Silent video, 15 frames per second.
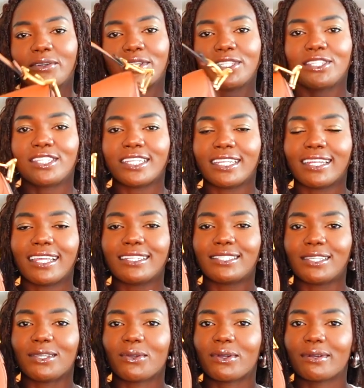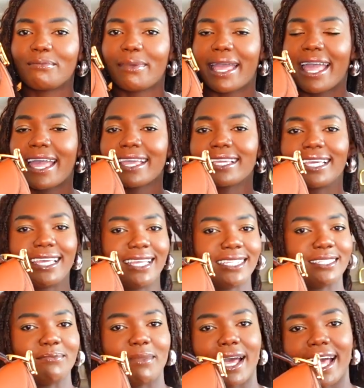Christian Dior bag
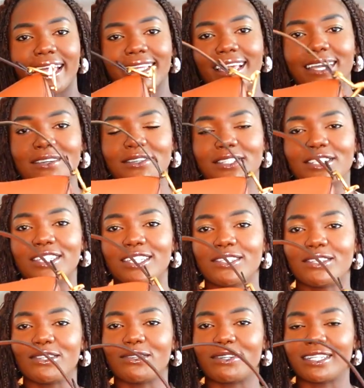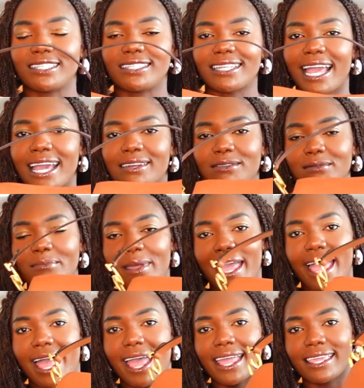is my Christian Dior saddle
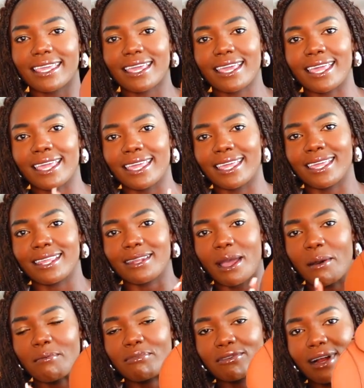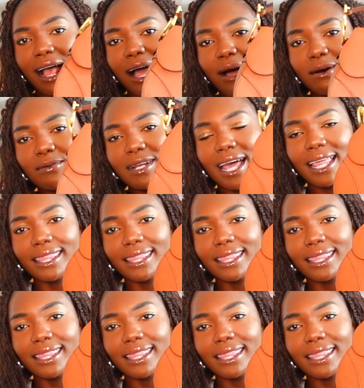bag in brown